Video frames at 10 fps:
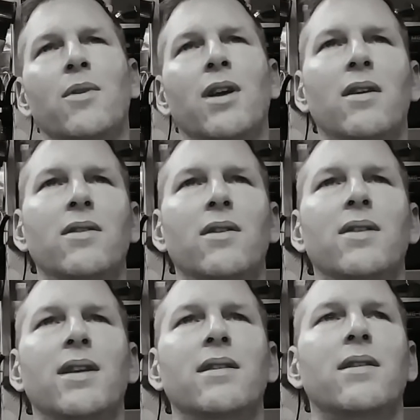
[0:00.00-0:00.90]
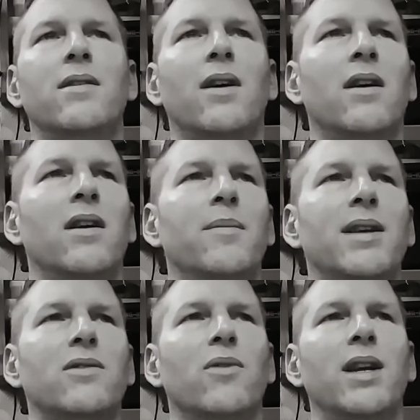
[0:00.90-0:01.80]
we all know that, you know, the
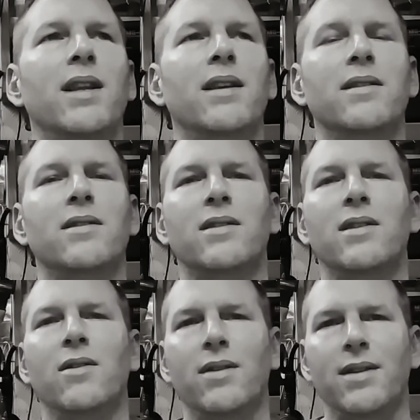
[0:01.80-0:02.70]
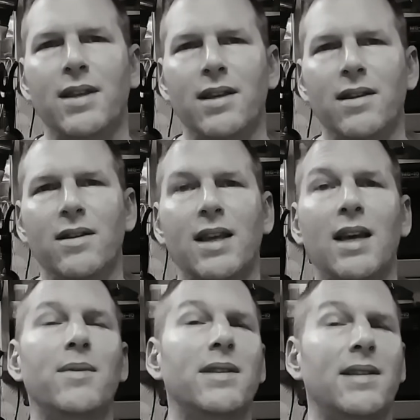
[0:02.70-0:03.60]
RMS rating is the only thing you look
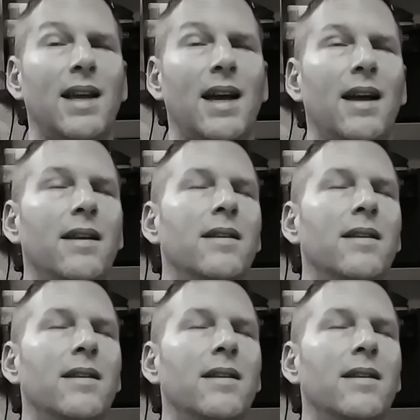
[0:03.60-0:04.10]
at, but it's not.